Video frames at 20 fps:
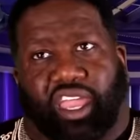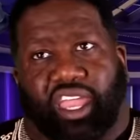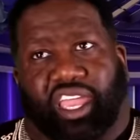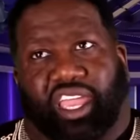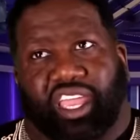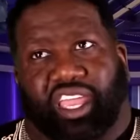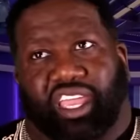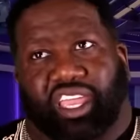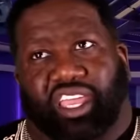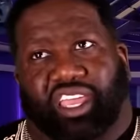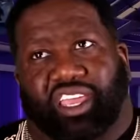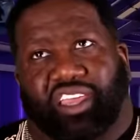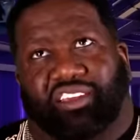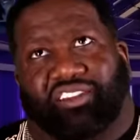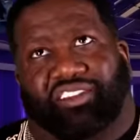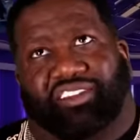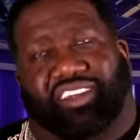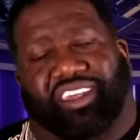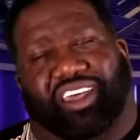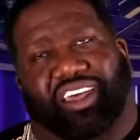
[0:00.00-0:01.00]
it,
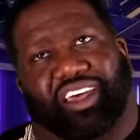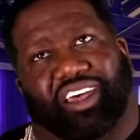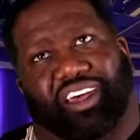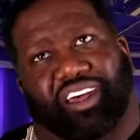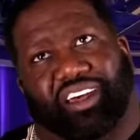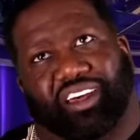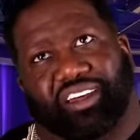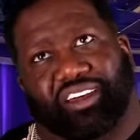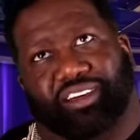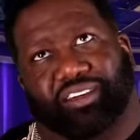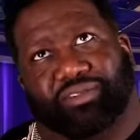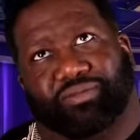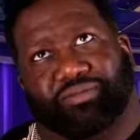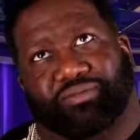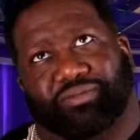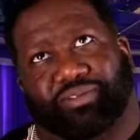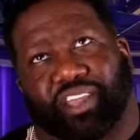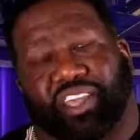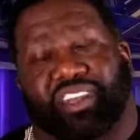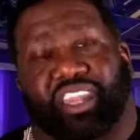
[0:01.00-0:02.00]
it's
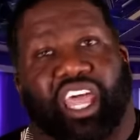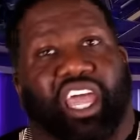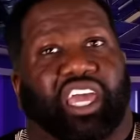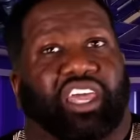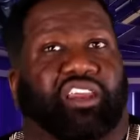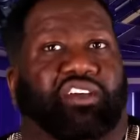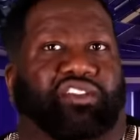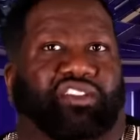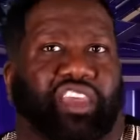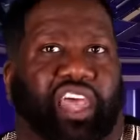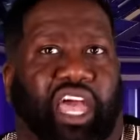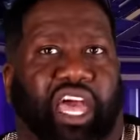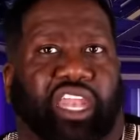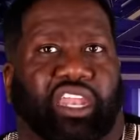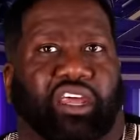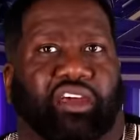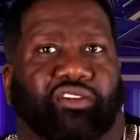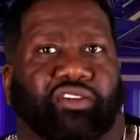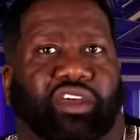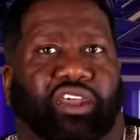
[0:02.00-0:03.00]
the negative
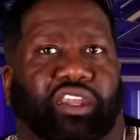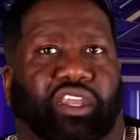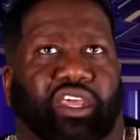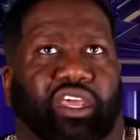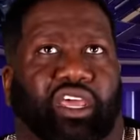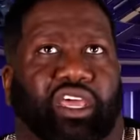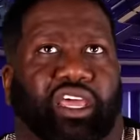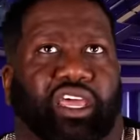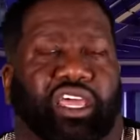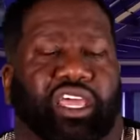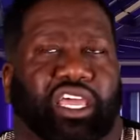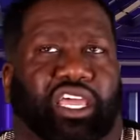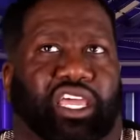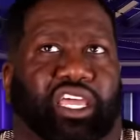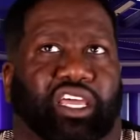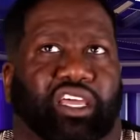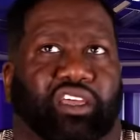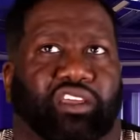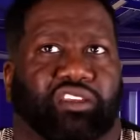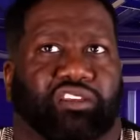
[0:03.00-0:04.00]
side of it
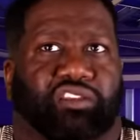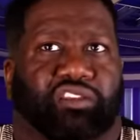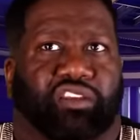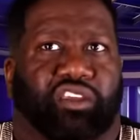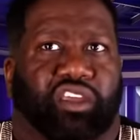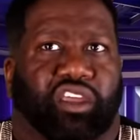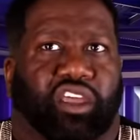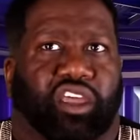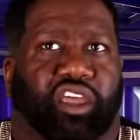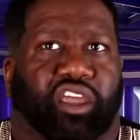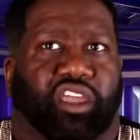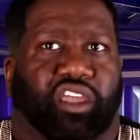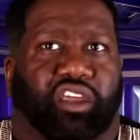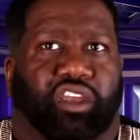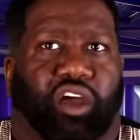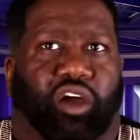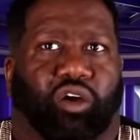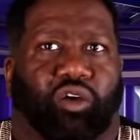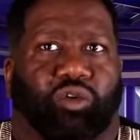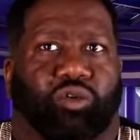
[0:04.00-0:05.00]
is,
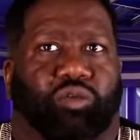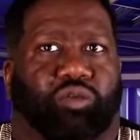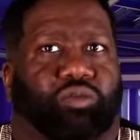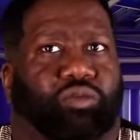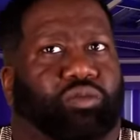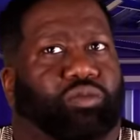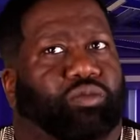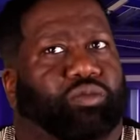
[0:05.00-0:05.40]
you know,